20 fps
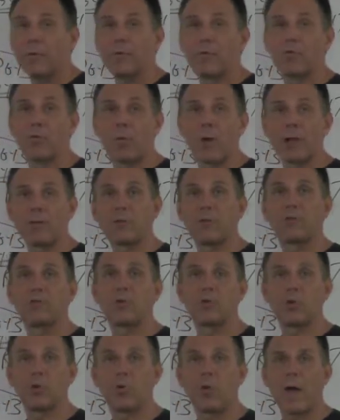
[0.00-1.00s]
the director is
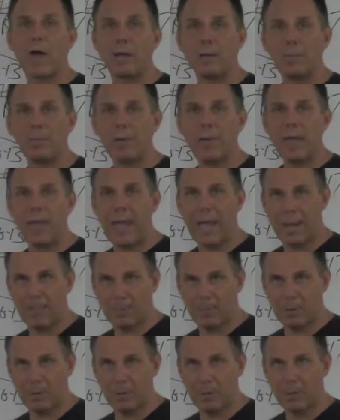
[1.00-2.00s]
incredibly
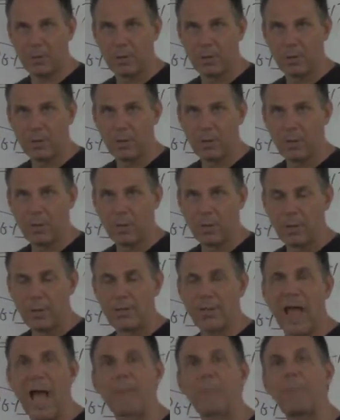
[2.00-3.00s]
hampered,
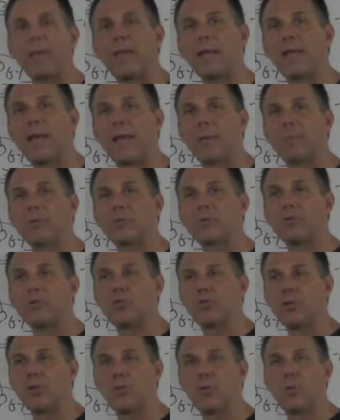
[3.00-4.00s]
not being able to
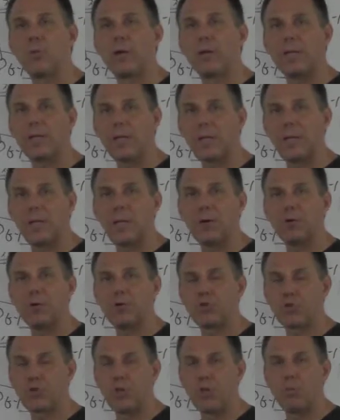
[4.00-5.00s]
do what he or
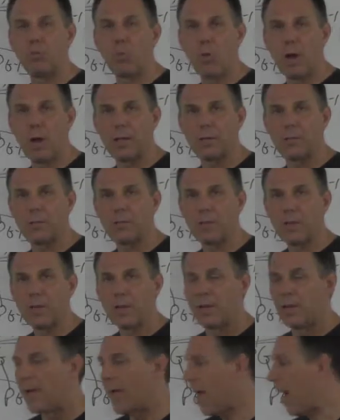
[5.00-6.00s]
she wants.
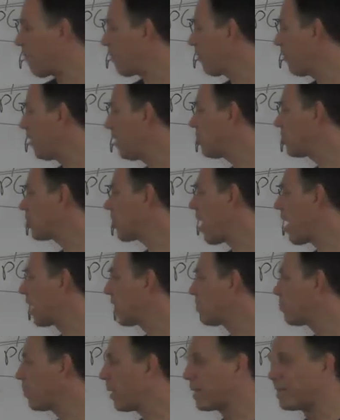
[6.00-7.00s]
Alfred Hitchcock
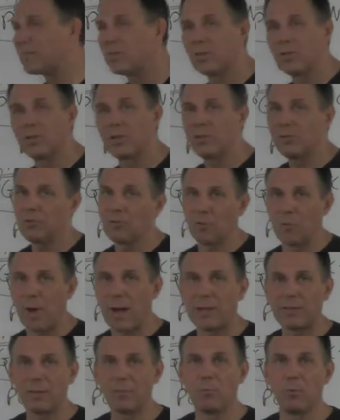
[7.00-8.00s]
is basically
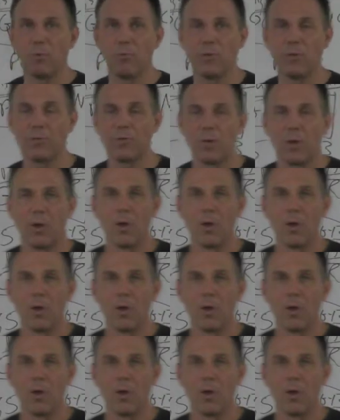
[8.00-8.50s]
directing movies,